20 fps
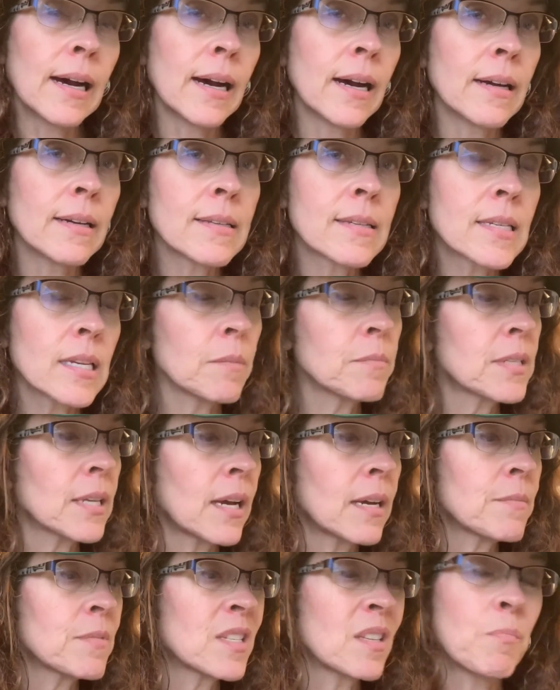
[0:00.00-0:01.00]

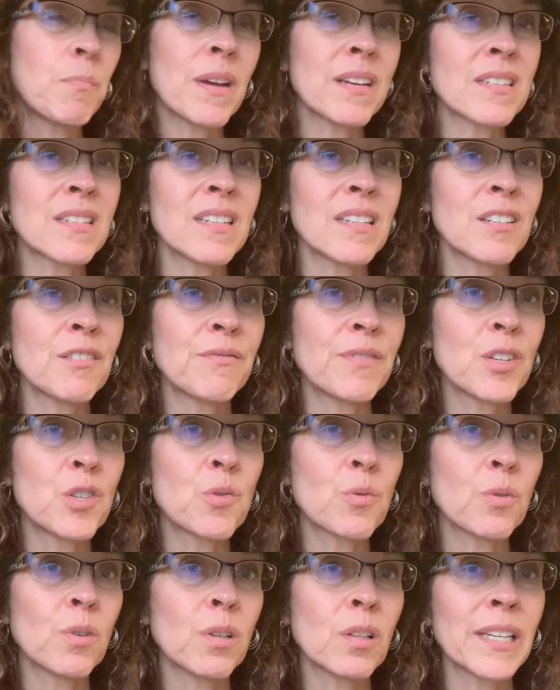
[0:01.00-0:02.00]
Sometimes the best
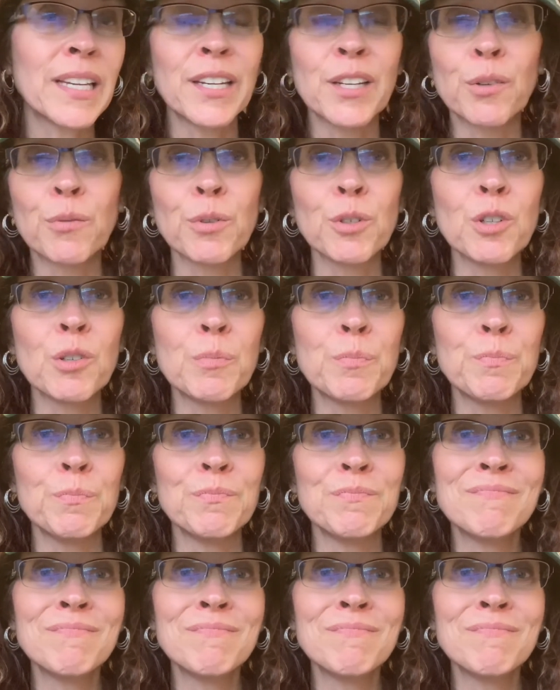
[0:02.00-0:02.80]
individual in a group